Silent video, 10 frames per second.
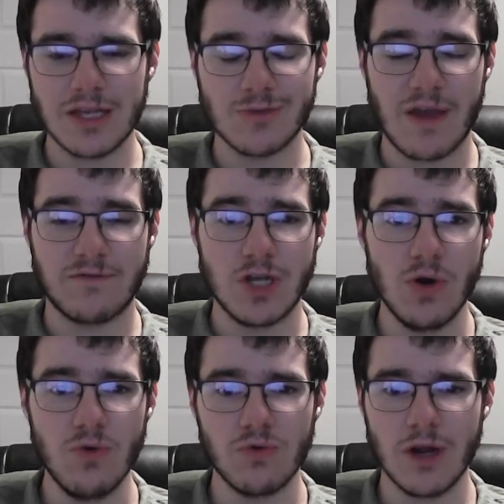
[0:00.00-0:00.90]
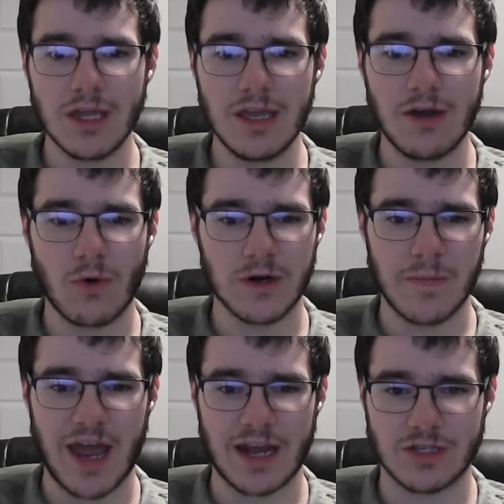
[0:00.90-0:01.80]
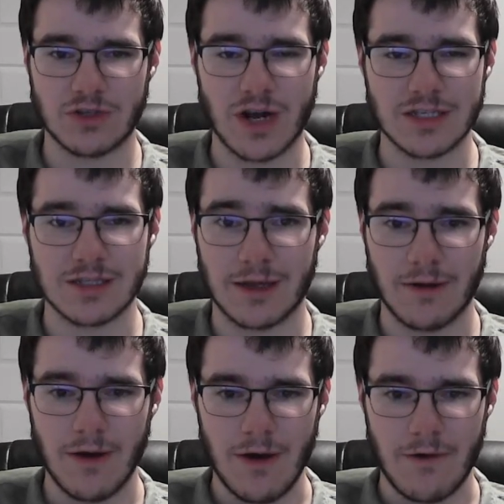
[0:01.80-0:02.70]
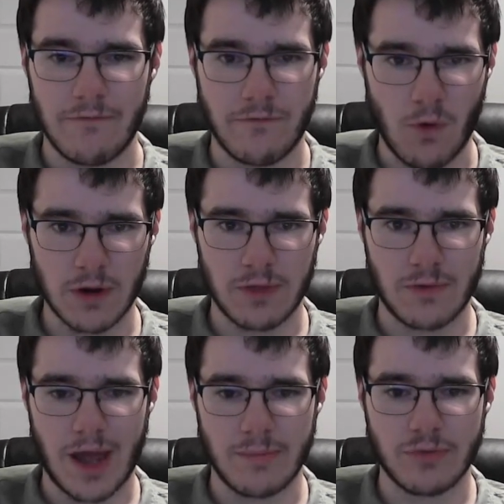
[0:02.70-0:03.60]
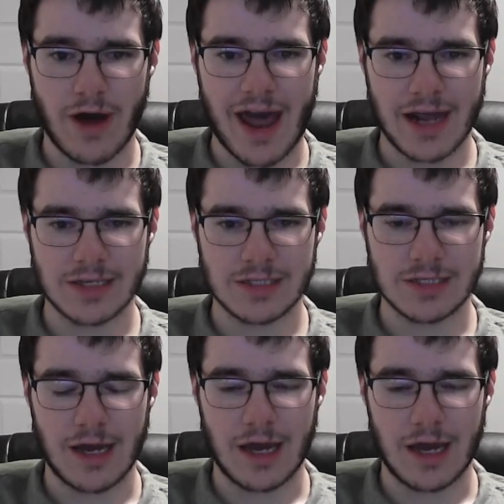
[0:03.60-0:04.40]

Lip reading: is we have 2 rookie quarterbacks dressing for the Red Blacks.